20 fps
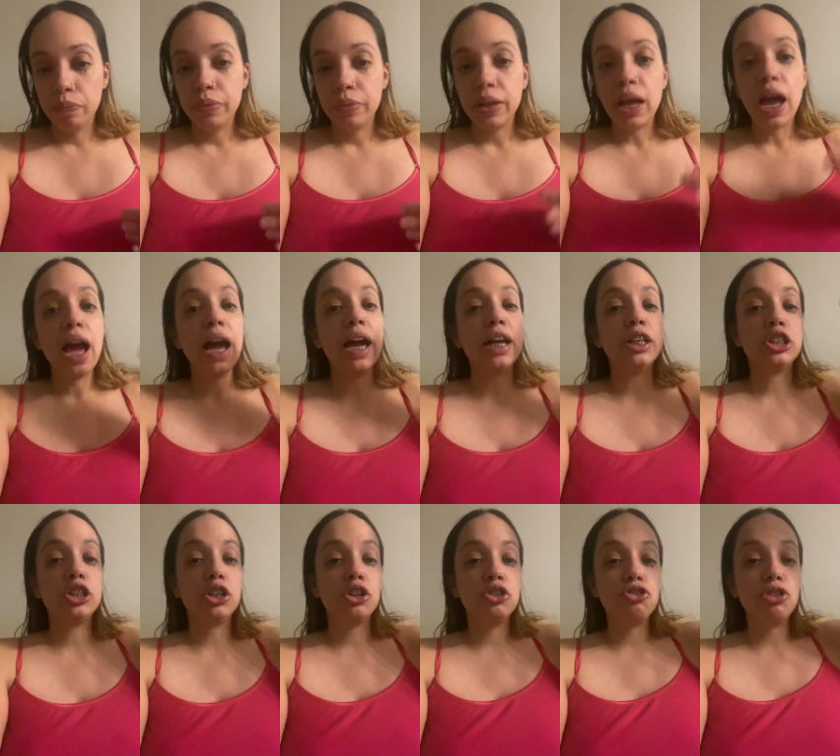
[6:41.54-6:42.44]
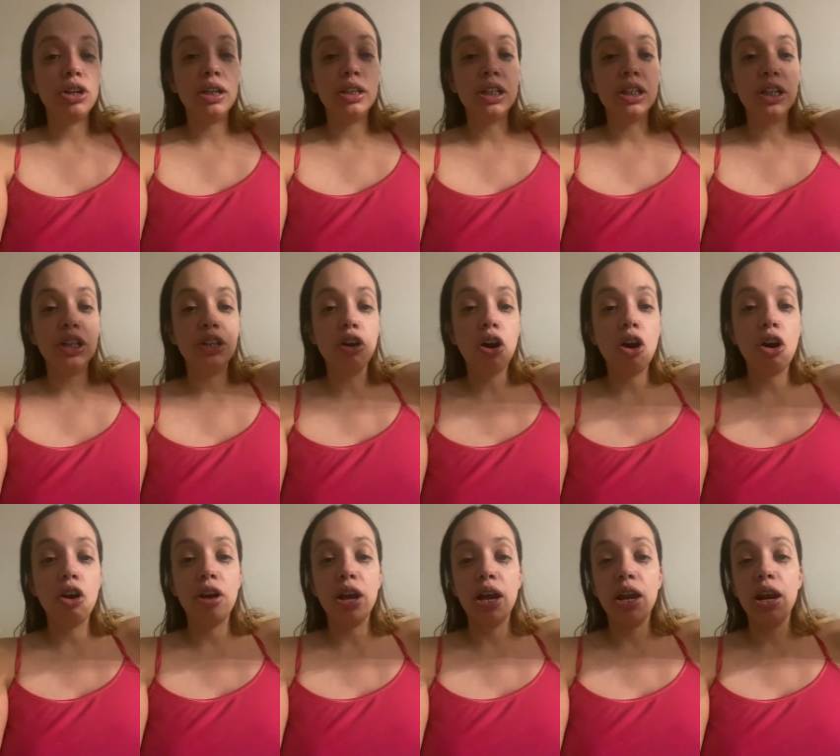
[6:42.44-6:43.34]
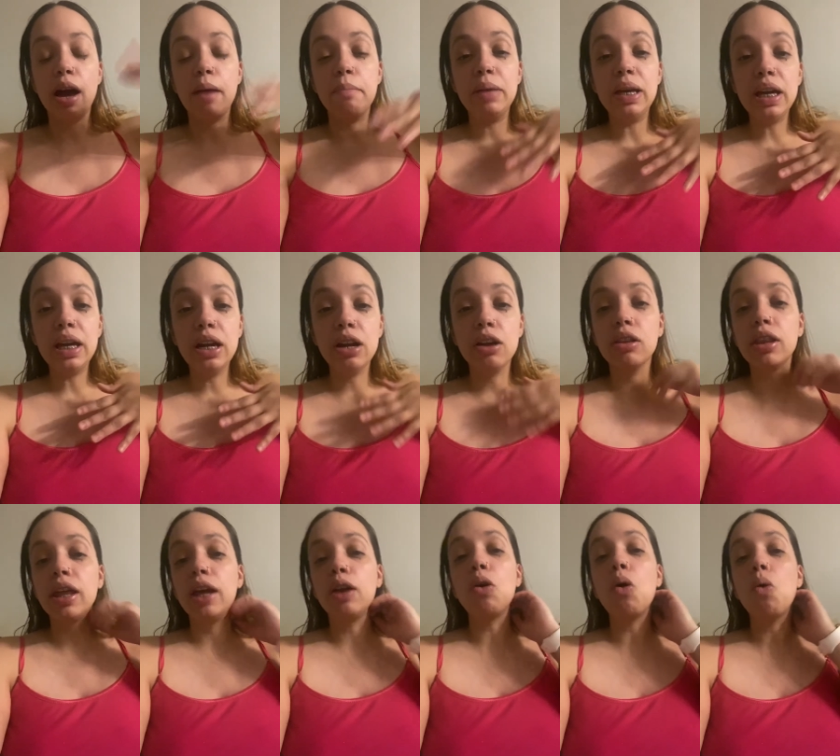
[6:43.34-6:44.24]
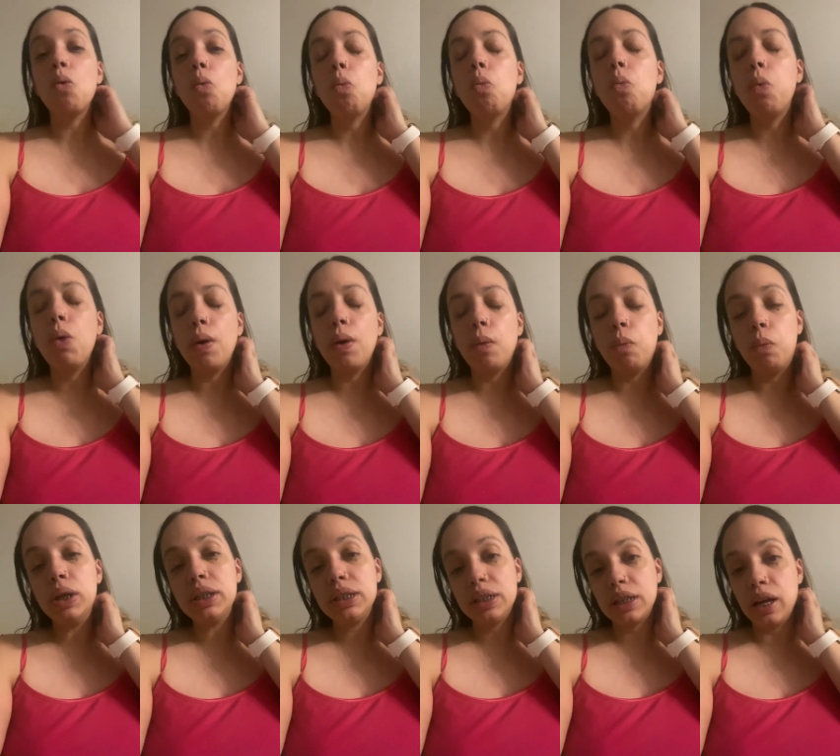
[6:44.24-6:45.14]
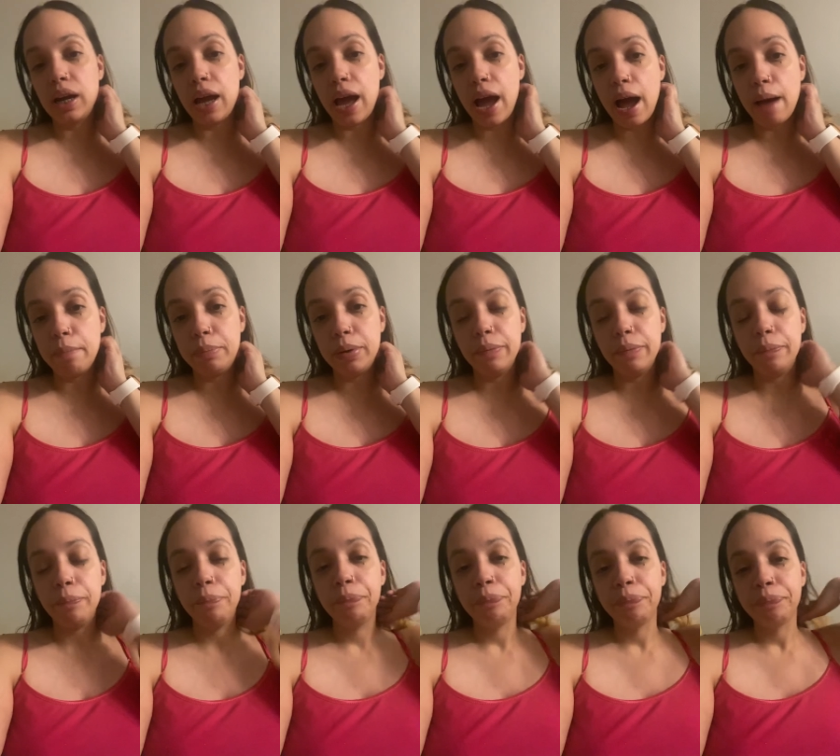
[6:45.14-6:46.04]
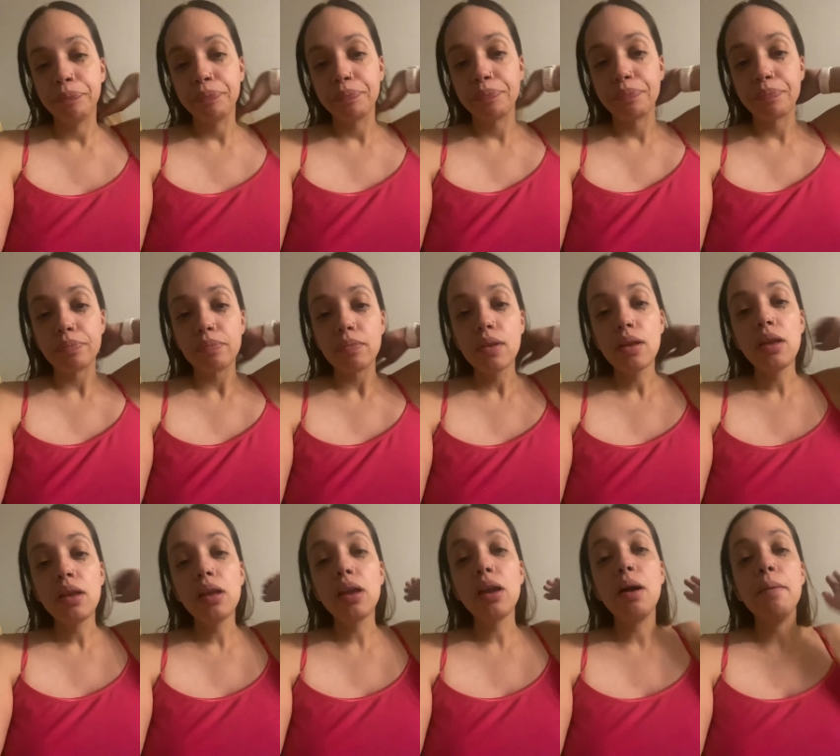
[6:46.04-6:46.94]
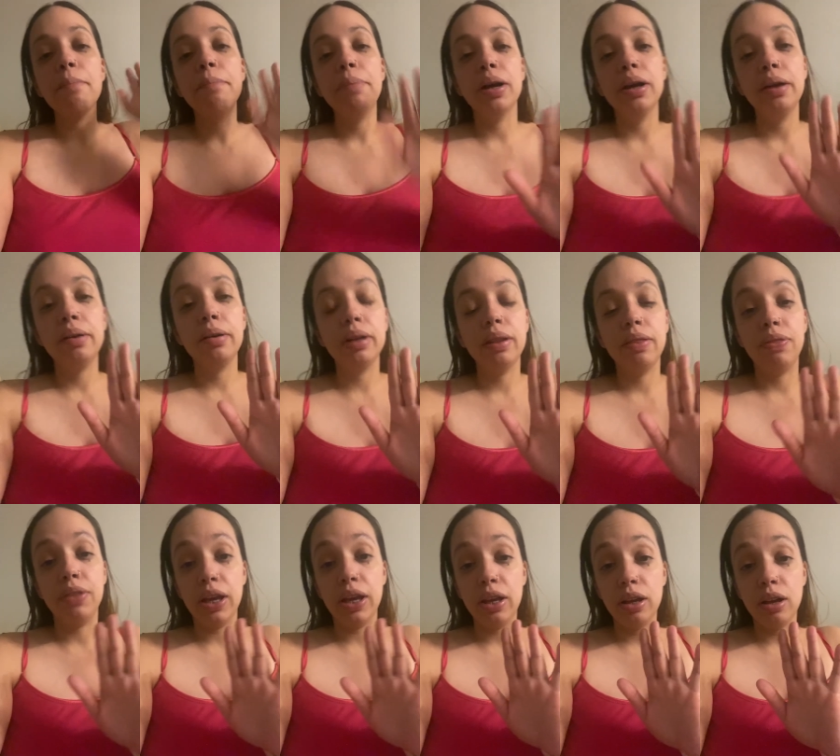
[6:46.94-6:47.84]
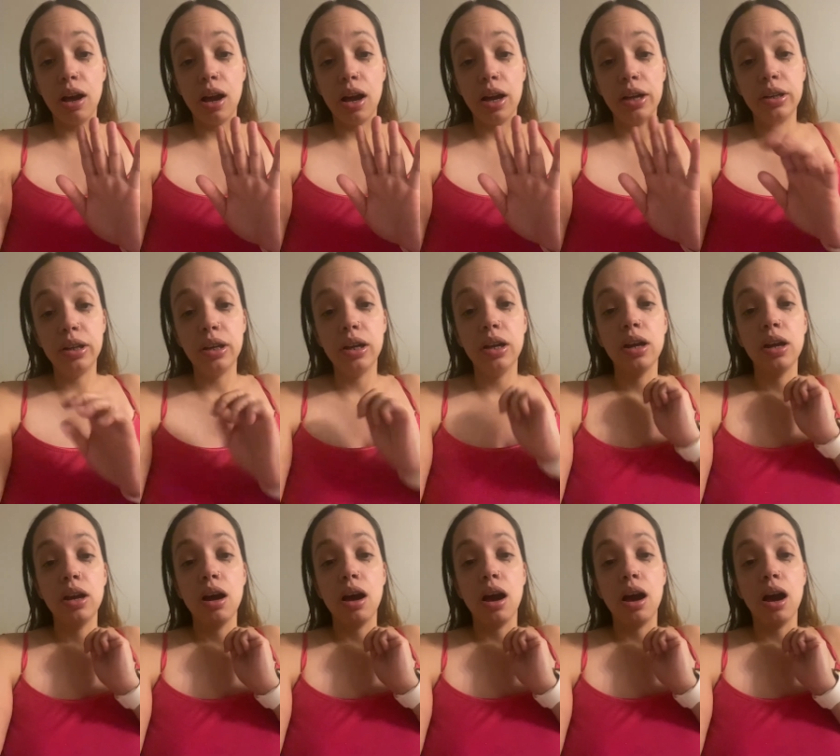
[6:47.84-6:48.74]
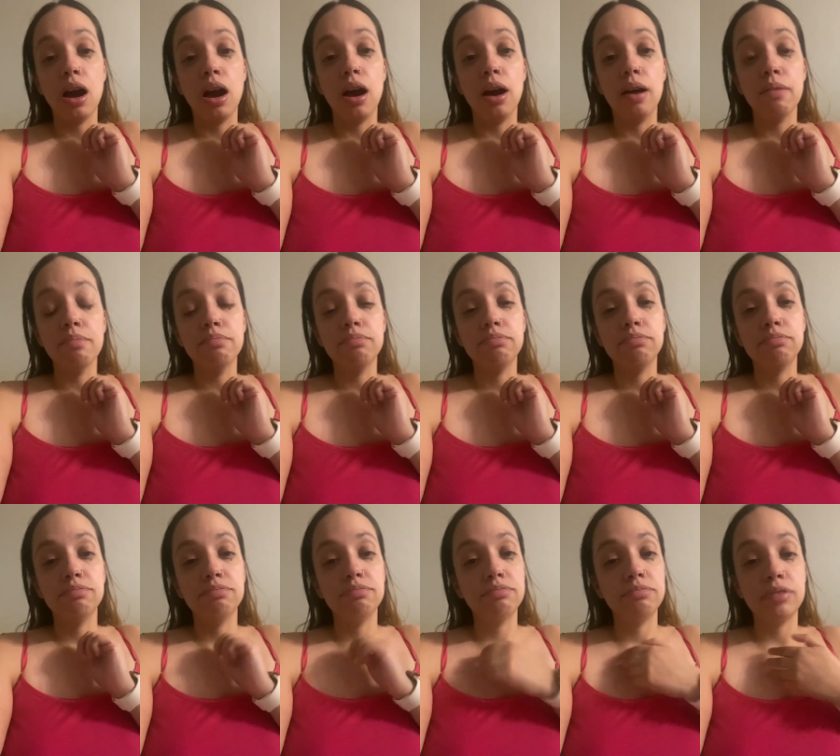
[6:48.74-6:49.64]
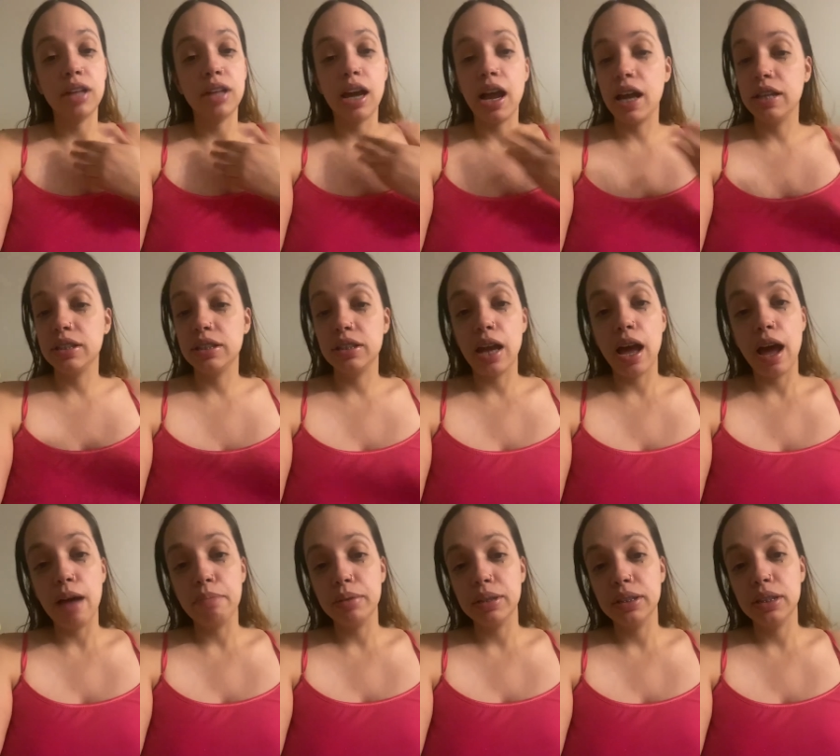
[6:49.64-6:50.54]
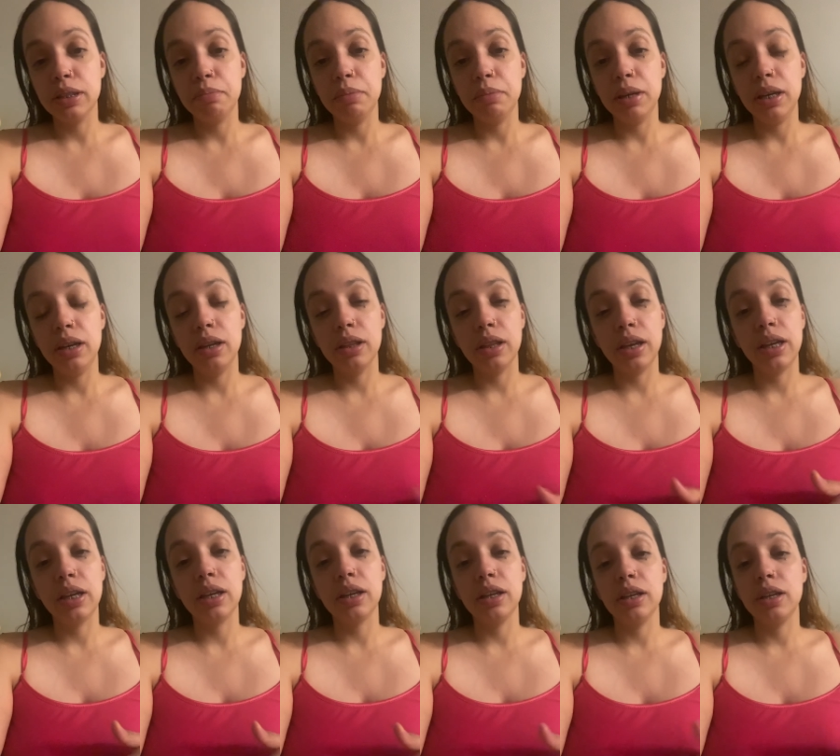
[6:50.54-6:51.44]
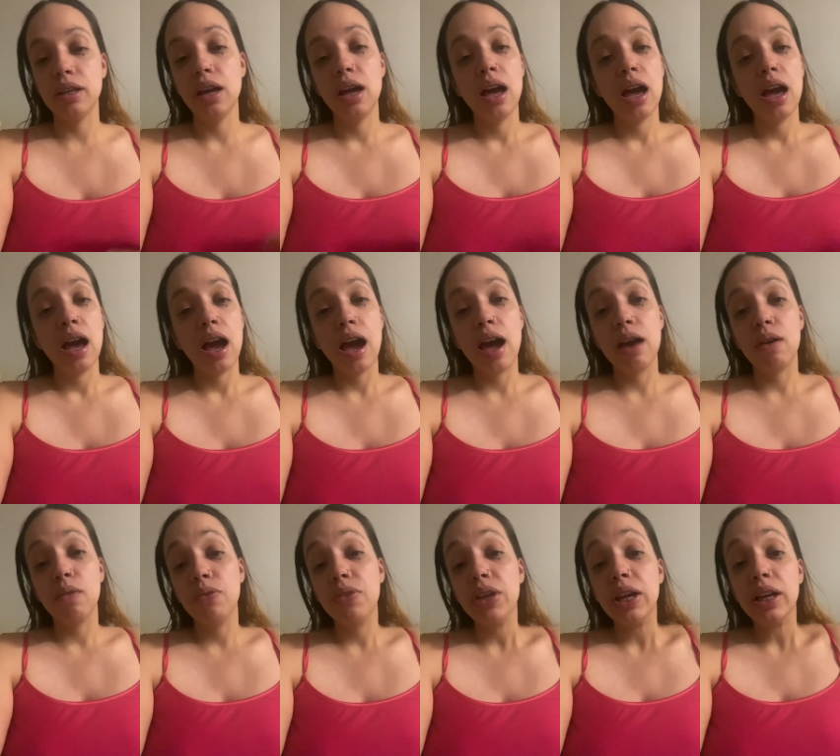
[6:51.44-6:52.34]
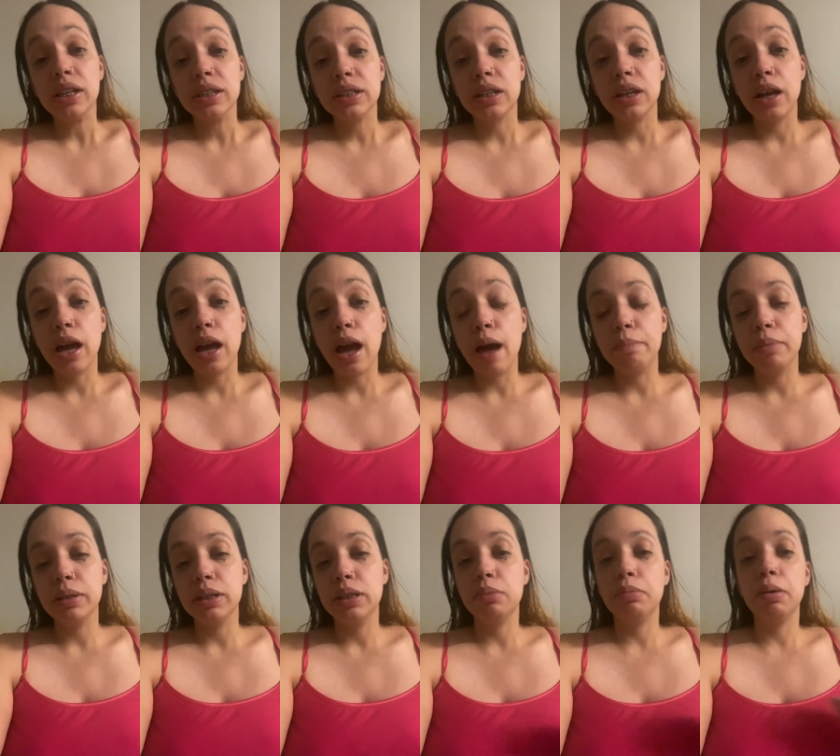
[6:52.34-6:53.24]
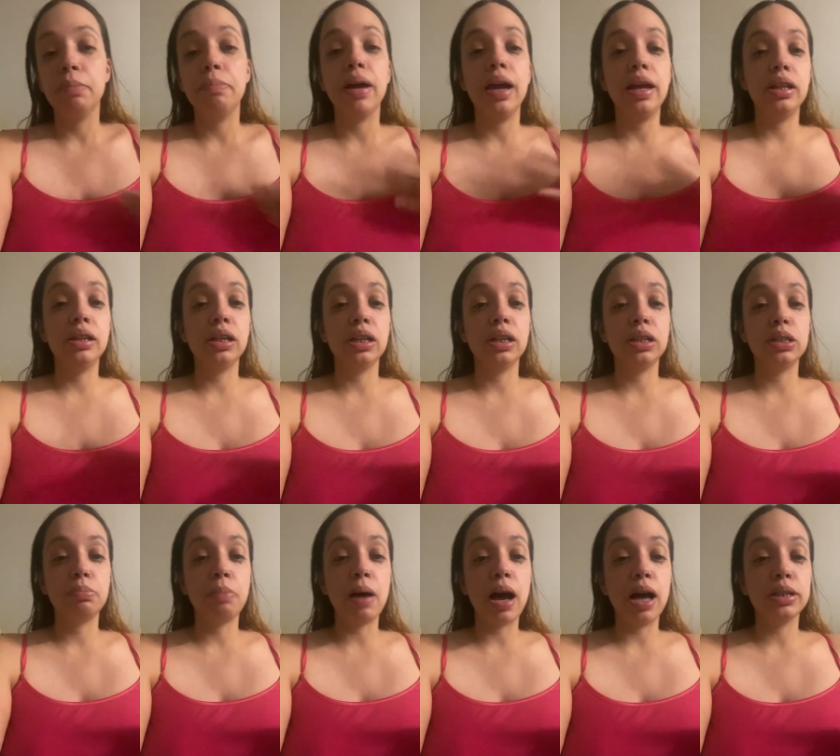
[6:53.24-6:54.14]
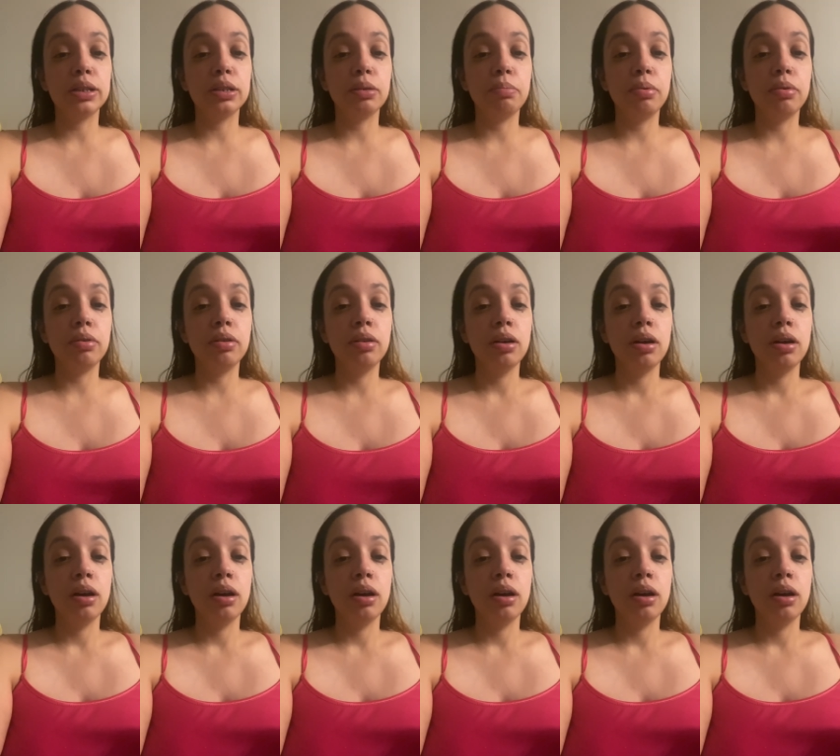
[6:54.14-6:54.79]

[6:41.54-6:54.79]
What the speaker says: I had surgery in DR and I'm here. Like, what's going to happen? But thank God, that hasn't happened to me. Like, I don't think it's going to happen to me, but anything's possible.